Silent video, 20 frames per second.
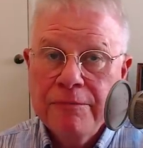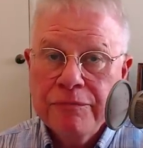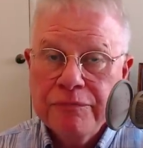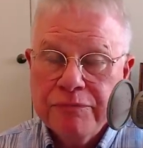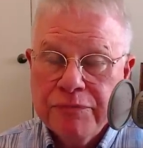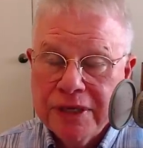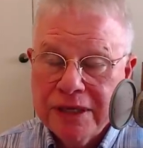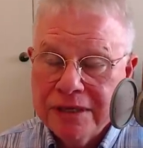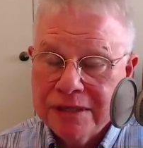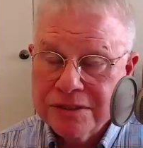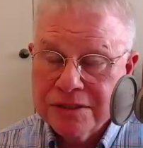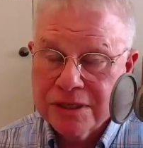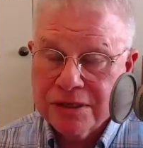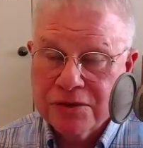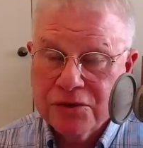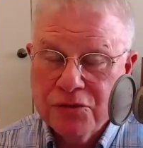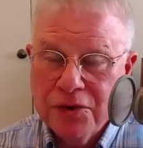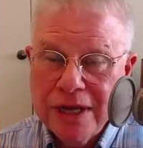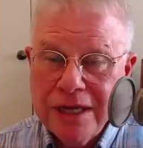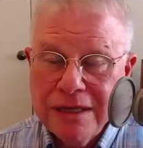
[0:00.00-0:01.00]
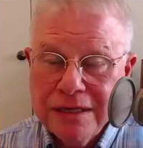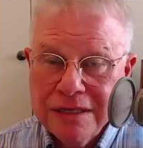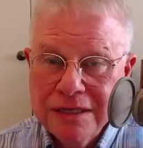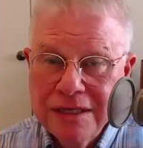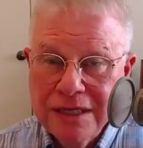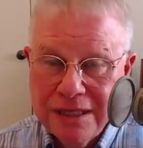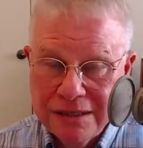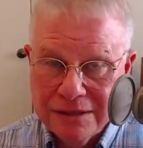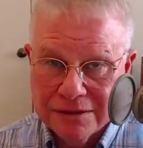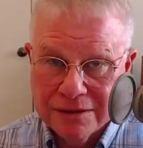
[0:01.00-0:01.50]
because a great
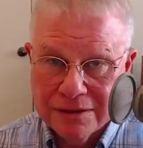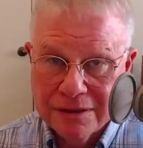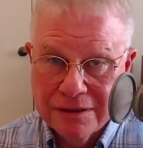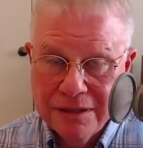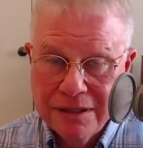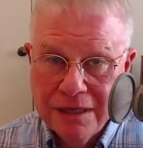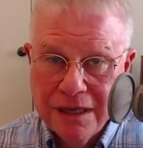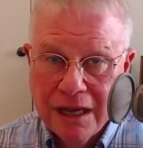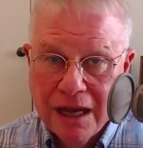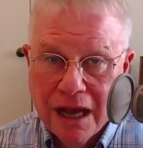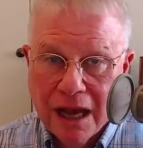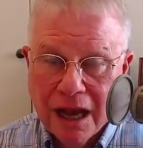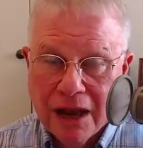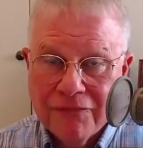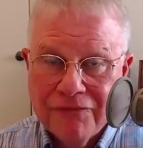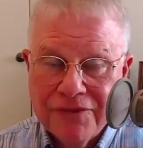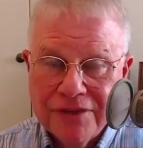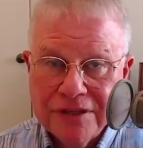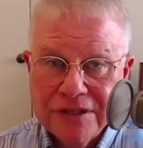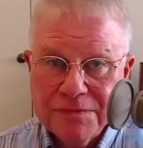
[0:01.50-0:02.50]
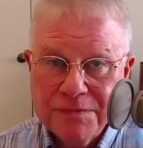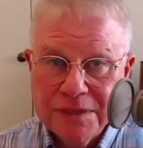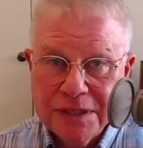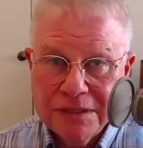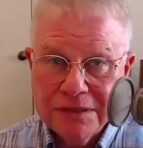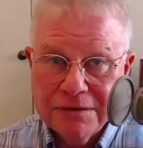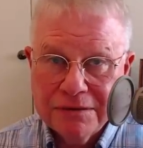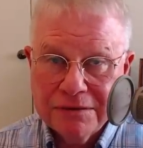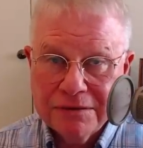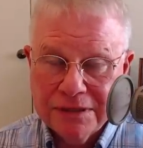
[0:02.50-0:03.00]
deal of this
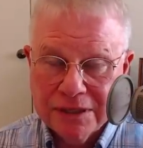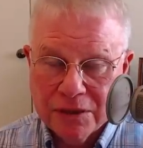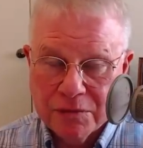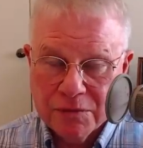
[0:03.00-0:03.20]
material,